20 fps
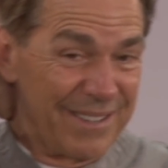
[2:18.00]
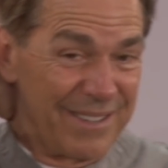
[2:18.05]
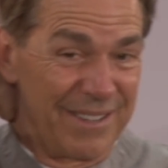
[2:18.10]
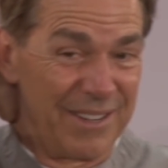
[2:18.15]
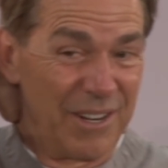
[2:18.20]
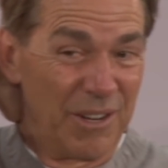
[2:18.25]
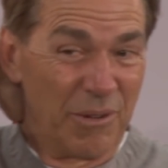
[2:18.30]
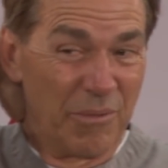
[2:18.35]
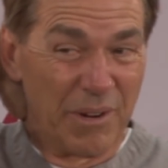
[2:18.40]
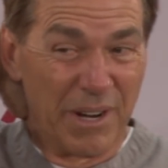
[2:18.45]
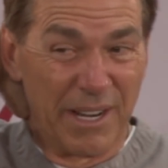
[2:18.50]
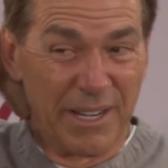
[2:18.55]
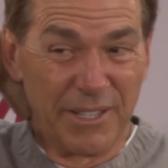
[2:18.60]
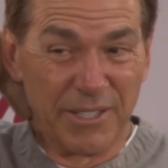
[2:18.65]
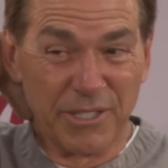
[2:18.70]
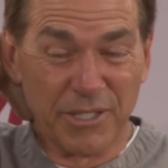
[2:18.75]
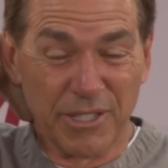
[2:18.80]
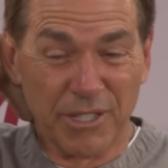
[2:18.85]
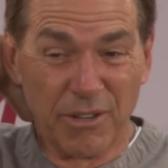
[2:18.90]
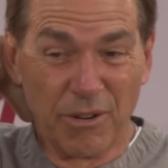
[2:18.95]
you know, when I
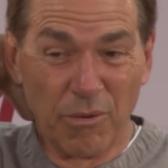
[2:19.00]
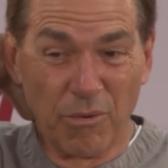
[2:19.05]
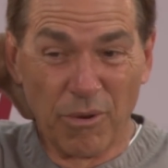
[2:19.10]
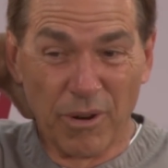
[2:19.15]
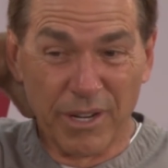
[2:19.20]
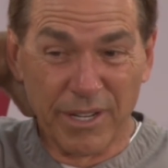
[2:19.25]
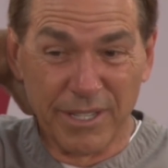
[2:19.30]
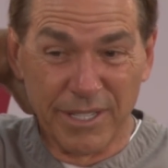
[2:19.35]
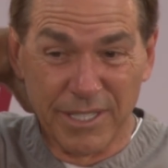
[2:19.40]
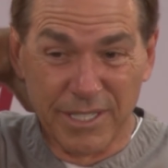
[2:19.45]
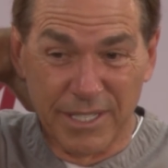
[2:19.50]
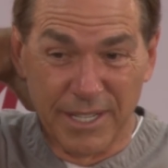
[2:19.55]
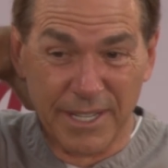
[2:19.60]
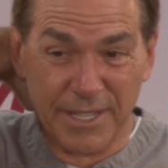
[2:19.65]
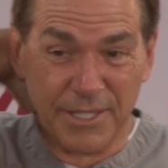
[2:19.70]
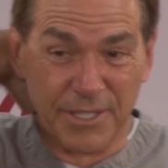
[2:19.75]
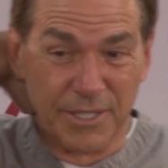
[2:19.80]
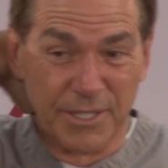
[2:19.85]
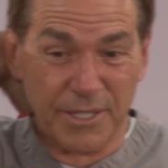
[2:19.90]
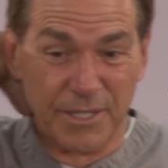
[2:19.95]
used to go to work at the
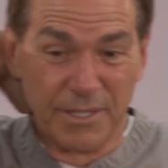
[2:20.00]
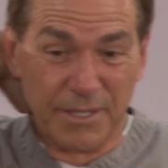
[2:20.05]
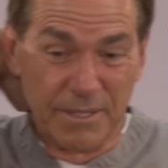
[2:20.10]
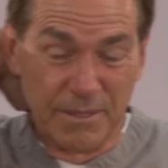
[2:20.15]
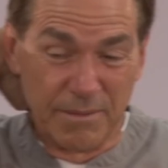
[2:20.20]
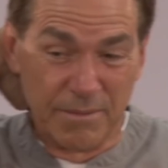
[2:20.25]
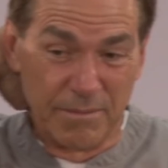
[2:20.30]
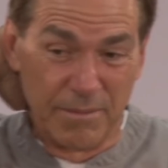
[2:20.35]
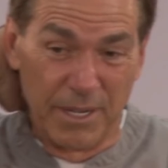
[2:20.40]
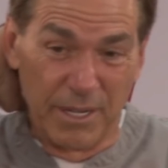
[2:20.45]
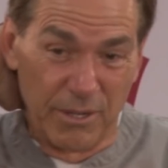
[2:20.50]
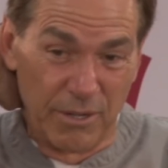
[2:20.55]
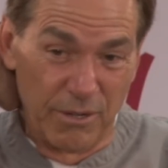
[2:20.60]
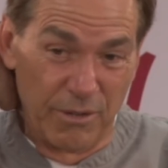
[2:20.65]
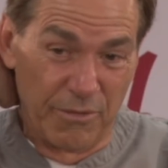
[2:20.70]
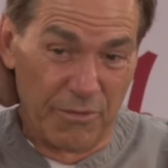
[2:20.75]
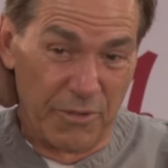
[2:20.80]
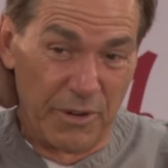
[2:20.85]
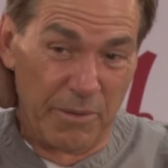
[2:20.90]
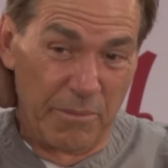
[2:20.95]
station, my
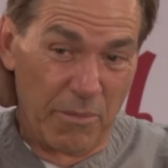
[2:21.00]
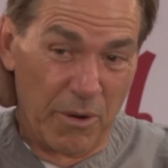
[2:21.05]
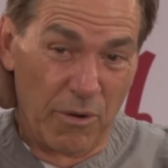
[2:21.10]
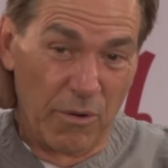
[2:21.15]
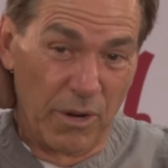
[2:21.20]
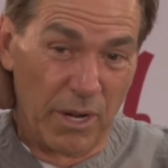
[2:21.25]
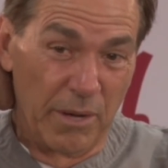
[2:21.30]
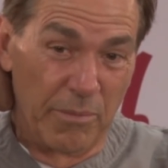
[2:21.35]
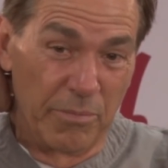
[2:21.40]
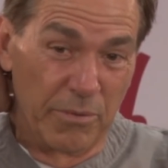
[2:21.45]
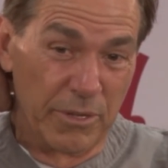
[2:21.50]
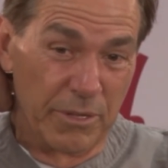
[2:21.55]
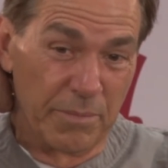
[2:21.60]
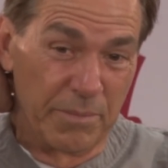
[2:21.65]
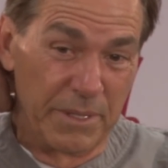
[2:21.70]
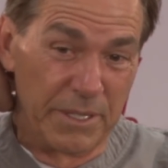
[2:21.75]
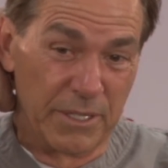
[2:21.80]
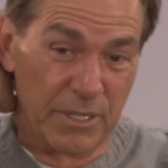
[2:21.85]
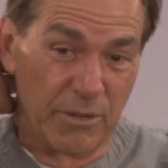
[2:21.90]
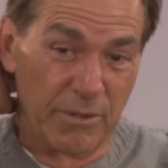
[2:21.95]
girlfriend broke up
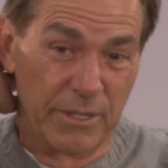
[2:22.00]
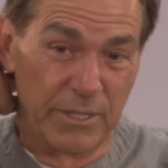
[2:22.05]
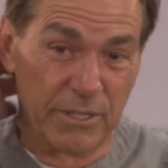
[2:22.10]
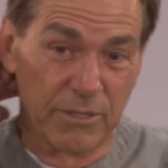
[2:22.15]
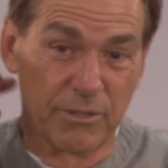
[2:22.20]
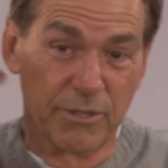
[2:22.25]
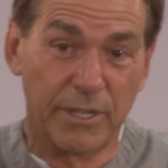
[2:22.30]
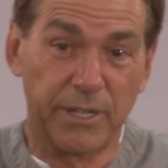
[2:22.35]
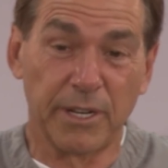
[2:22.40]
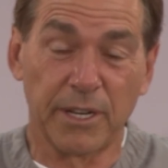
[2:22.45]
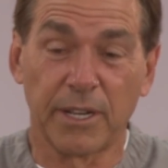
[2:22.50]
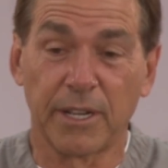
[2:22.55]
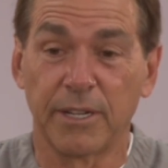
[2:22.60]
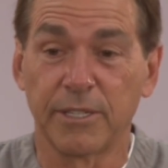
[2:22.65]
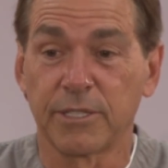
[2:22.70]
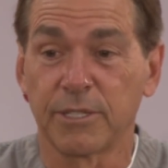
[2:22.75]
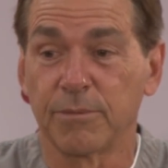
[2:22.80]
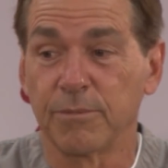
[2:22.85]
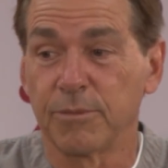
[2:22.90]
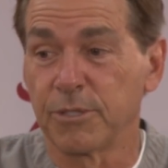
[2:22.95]
with me, so I was treating the
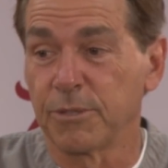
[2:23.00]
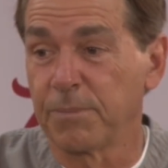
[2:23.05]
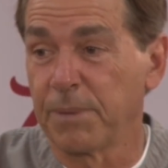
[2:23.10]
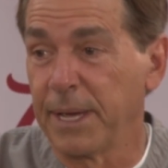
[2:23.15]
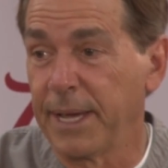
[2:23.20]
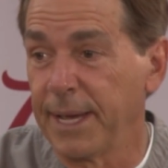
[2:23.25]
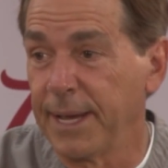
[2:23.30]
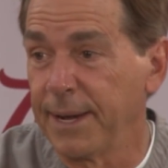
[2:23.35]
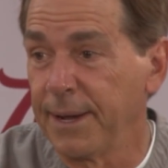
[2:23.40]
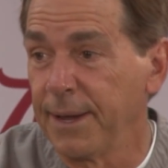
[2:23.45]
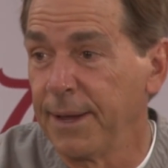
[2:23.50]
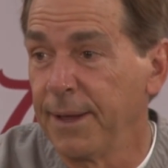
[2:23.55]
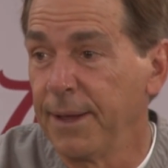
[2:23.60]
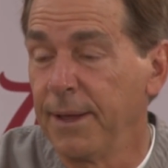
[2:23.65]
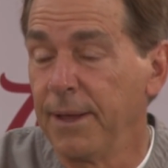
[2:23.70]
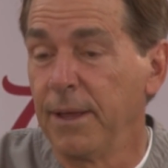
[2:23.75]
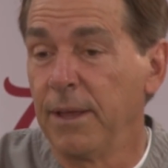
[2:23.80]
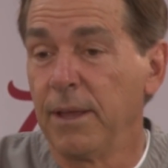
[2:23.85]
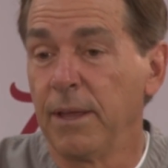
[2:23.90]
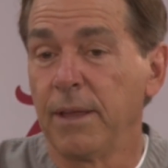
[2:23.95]
customers bad.
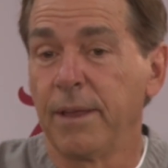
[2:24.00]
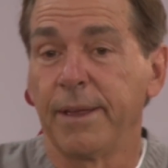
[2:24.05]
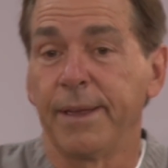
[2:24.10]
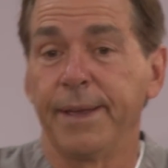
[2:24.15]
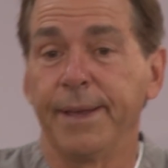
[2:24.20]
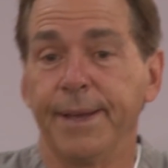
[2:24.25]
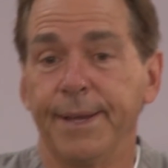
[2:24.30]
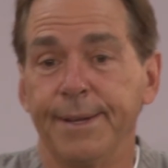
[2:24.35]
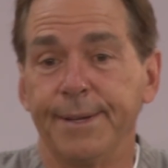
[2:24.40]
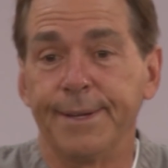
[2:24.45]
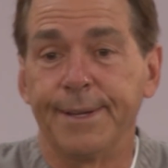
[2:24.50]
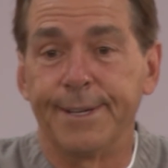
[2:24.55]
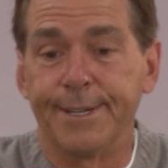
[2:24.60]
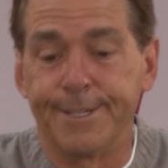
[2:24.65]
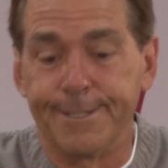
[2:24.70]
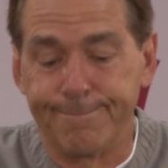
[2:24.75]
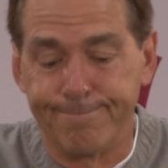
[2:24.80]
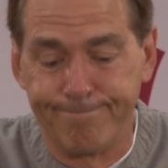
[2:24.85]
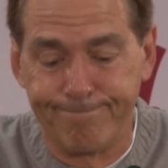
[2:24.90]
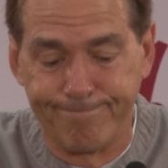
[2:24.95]
And
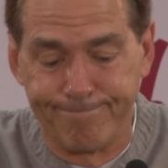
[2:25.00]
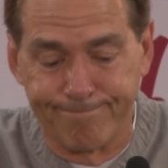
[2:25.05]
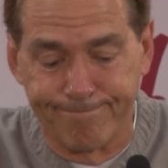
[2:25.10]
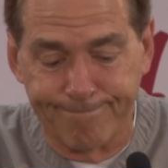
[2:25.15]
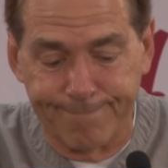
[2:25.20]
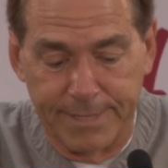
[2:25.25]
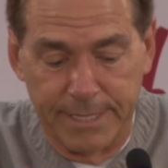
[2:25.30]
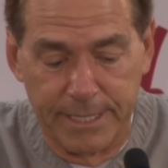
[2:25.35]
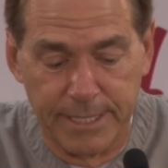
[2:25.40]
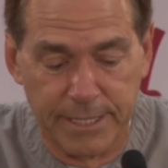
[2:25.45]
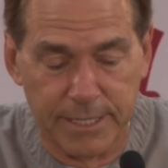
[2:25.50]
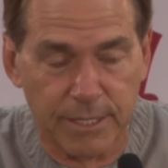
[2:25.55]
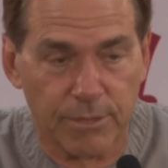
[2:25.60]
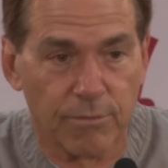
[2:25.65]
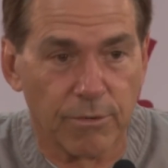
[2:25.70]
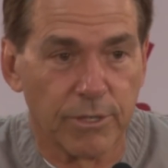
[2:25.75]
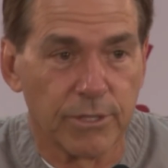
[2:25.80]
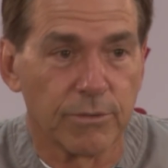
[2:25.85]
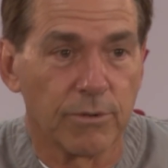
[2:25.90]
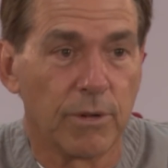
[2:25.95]
he said,
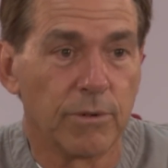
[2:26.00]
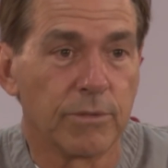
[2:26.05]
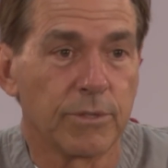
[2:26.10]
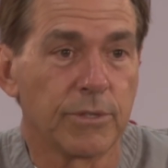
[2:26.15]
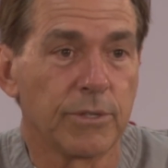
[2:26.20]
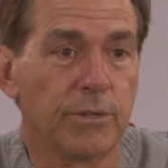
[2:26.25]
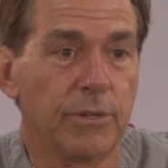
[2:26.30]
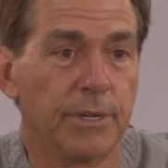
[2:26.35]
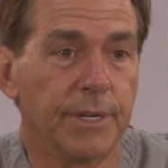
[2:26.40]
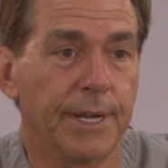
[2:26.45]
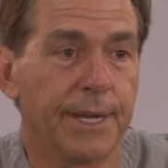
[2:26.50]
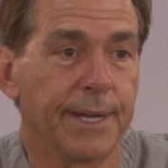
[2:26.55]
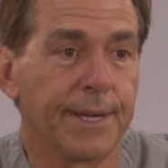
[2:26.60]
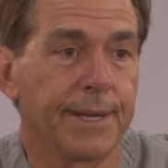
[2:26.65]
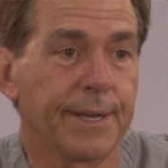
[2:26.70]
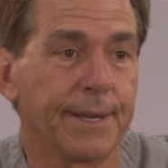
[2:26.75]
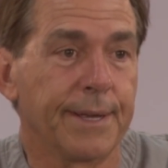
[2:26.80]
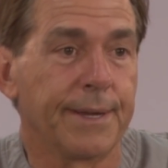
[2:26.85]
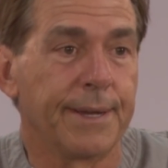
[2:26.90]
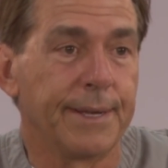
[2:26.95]
"What's wrong with you today?"
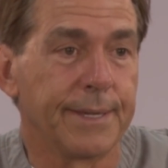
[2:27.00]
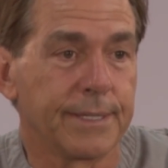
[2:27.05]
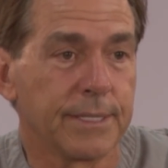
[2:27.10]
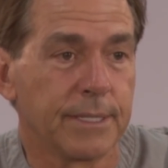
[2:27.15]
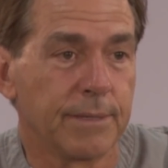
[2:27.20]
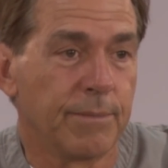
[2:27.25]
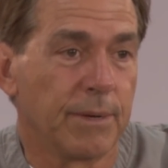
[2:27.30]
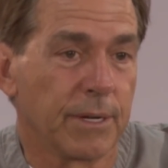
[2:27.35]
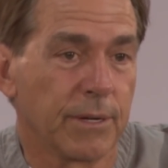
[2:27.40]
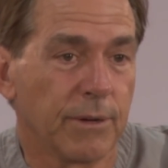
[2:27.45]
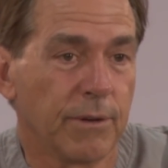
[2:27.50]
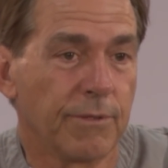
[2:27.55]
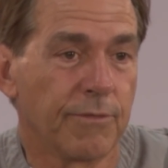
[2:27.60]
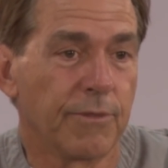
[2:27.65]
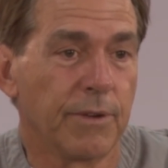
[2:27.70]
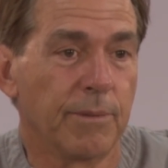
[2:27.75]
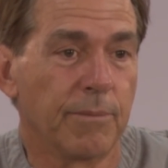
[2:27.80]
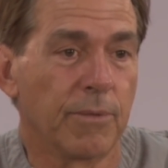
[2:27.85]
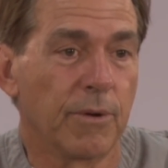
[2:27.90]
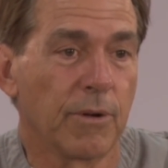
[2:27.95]
And I said, "My
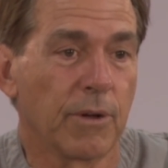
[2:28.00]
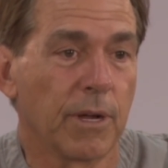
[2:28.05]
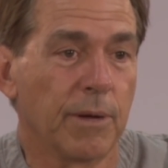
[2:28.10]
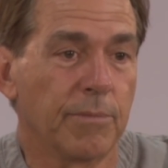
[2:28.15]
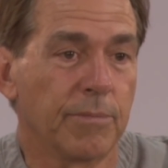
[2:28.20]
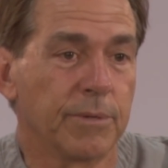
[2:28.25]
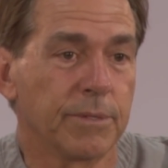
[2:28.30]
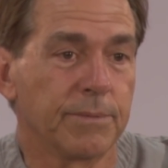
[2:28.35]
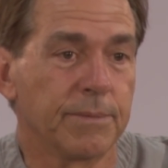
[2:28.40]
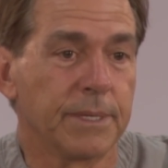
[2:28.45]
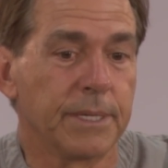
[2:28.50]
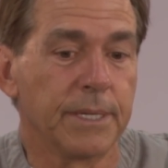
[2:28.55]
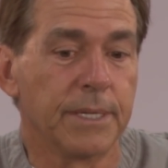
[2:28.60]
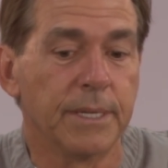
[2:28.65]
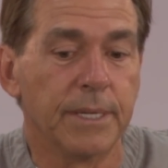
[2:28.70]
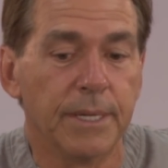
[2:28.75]
girlfriend broke up with me."